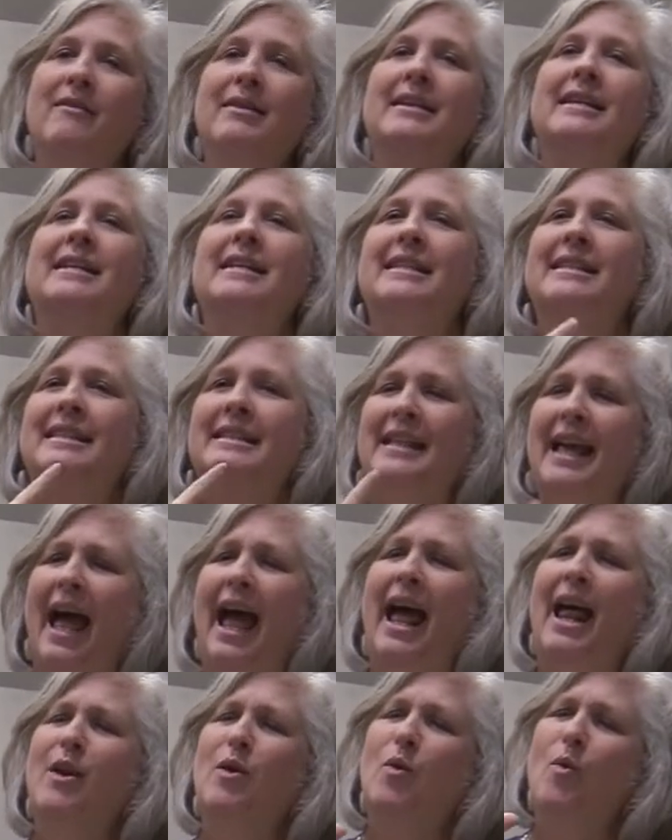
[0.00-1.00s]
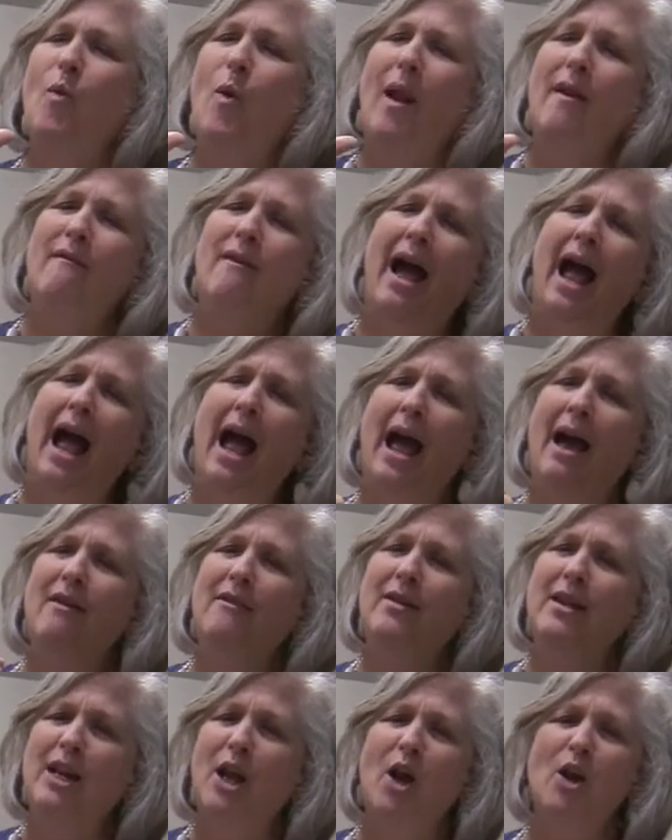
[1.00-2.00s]
25 years and nobody's ever
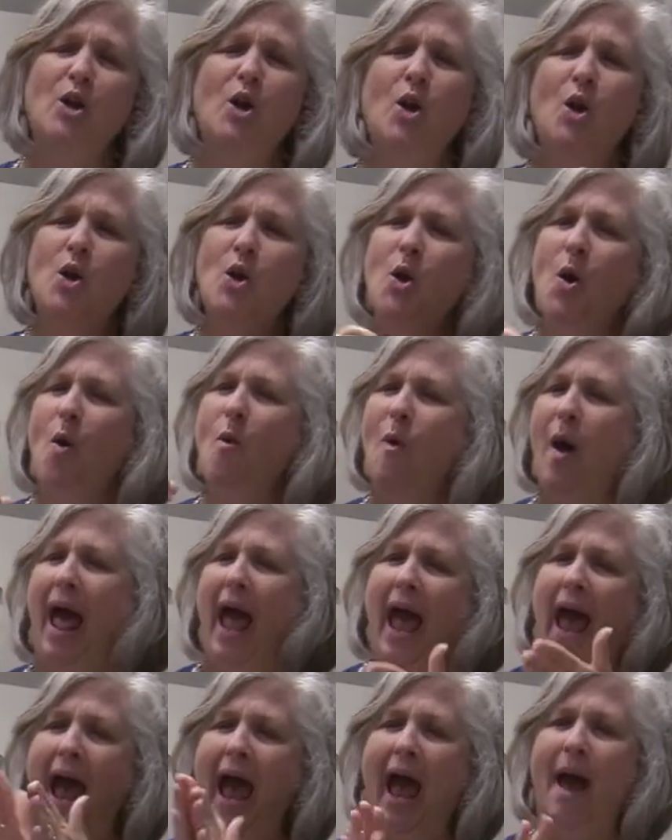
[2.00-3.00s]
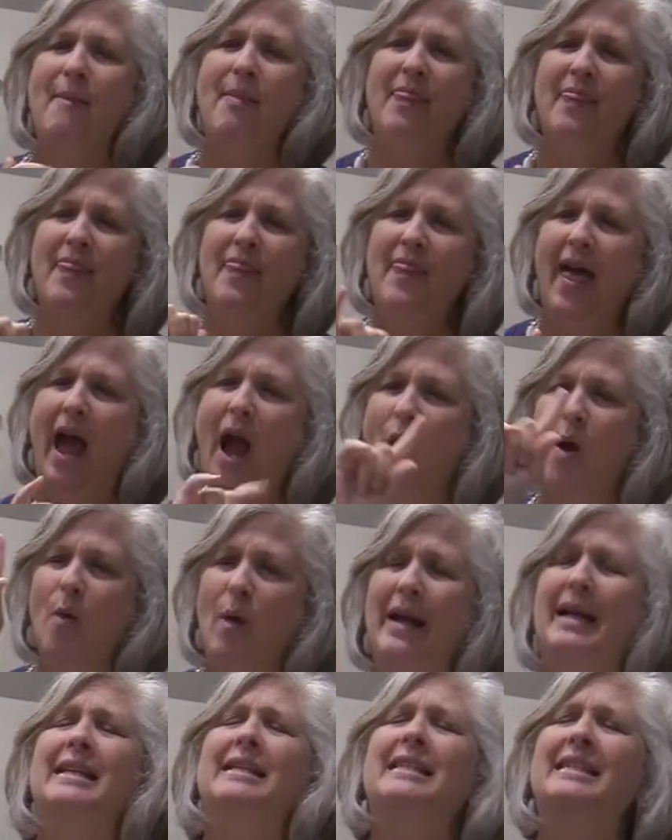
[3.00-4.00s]
asked me that question. He said, yes, I'm
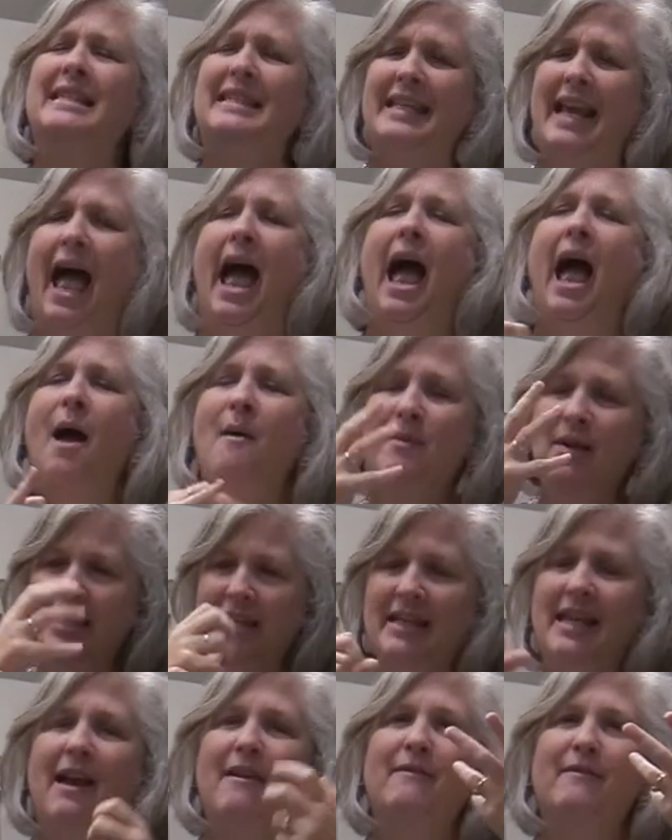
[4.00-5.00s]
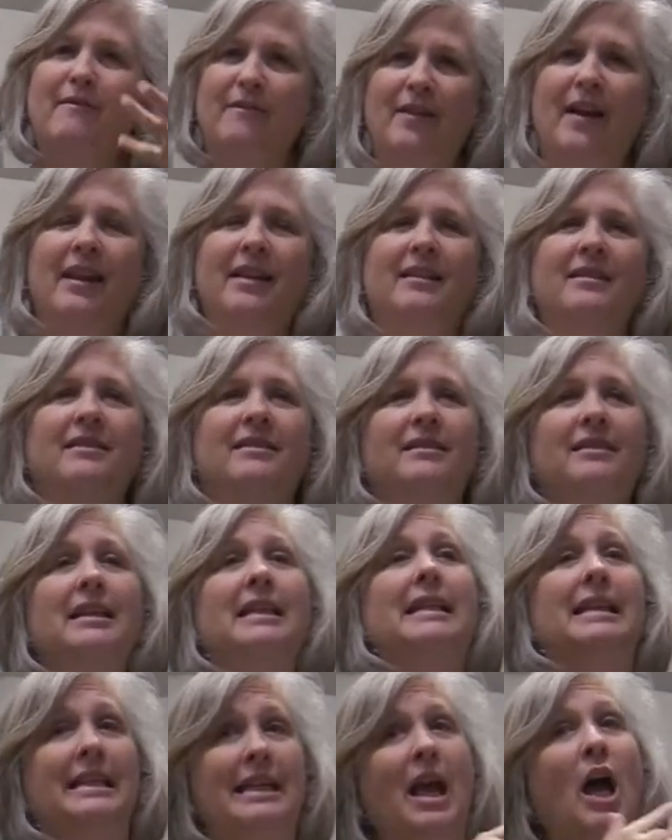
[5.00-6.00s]
saved. And he thanked
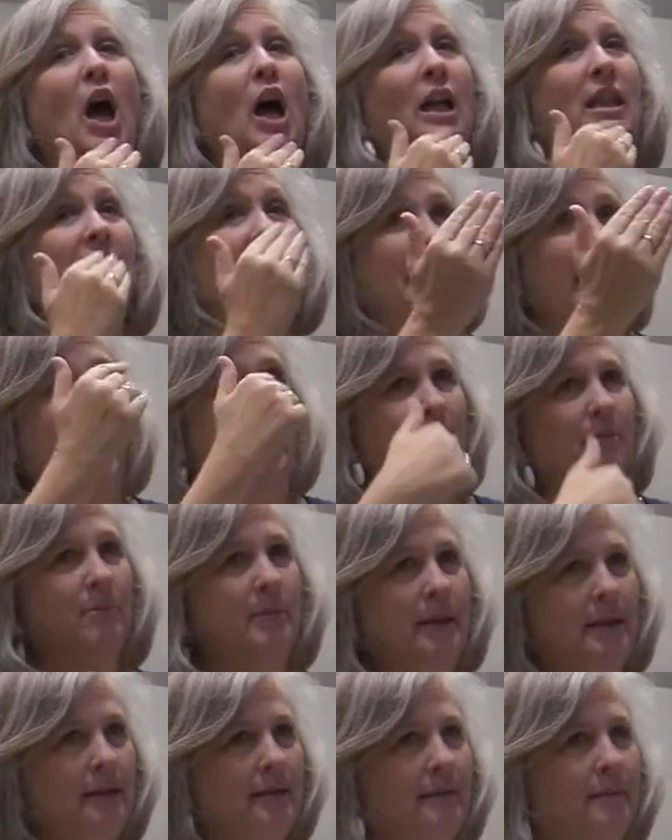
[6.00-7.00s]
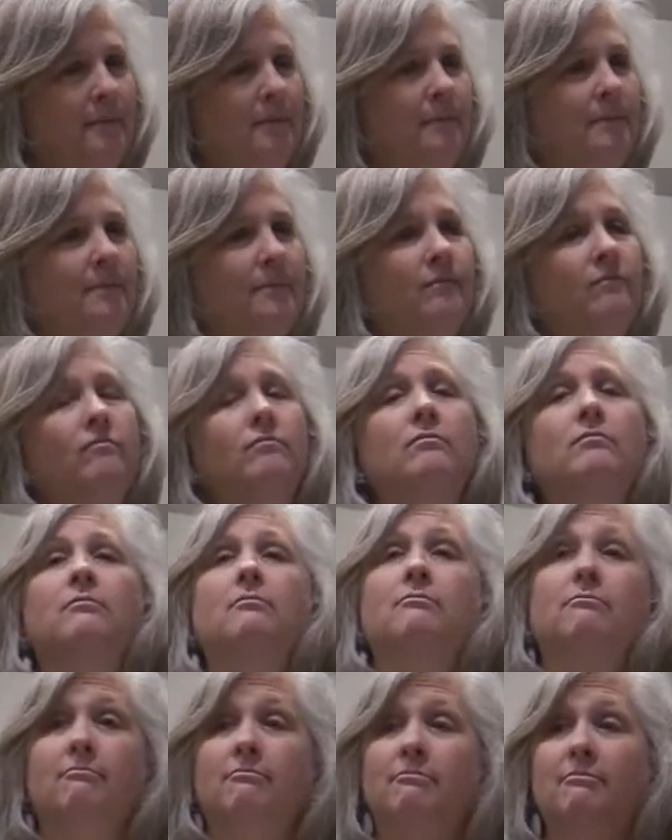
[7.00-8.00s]
me. Well, somebody say
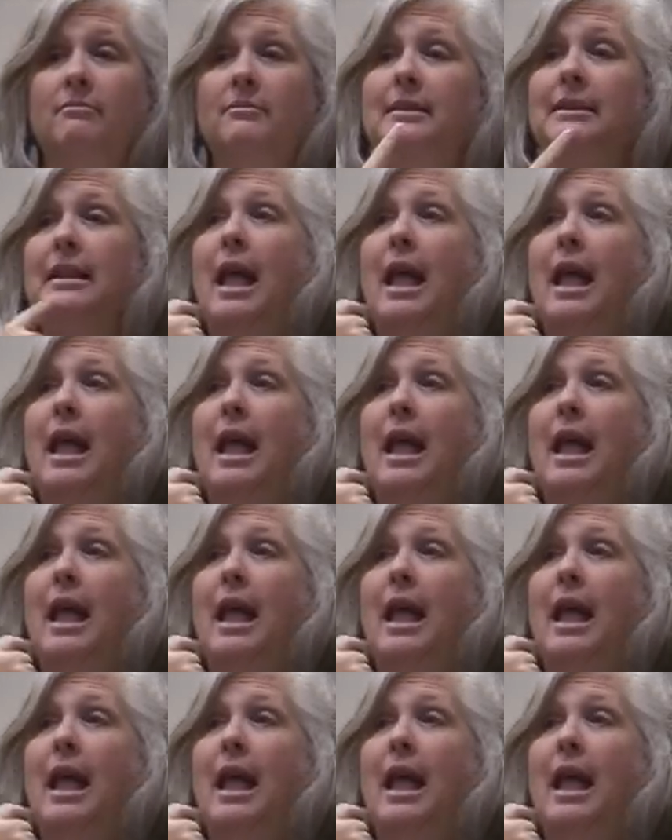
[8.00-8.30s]
amen.